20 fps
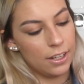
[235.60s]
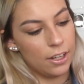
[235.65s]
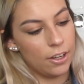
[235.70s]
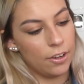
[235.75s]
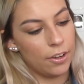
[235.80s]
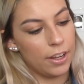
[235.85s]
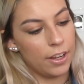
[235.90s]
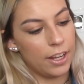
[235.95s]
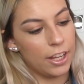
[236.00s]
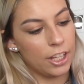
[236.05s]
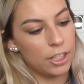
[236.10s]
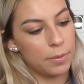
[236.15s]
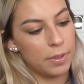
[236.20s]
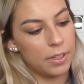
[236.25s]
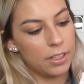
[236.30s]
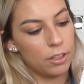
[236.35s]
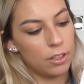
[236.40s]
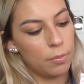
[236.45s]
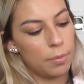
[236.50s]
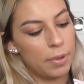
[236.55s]
Okay, it gives me a
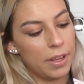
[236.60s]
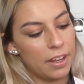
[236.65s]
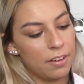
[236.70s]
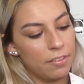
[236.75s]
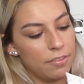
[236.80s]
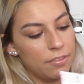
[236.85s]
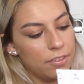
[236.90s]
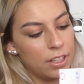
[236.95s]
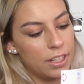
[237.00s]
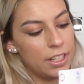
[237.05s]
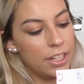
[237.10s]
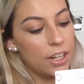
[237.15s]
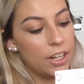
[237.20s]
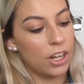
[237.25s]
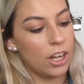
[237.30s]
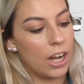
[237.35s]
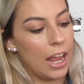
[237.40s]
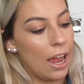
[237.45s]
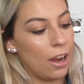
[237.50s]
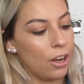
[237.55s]
little pamphlet here
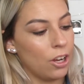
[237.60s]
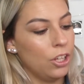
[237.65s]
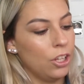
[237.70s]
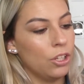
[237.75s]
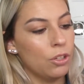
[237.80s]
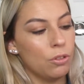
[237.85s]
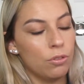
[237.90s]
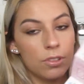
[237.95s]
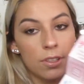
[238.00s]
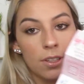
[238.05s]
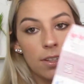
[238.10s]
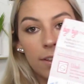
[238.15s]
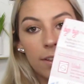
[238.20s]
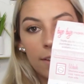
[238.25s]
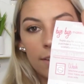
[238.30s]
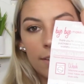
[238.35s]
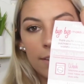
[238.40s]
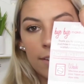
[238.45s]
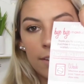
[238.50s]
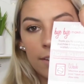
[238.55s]
on how to use it.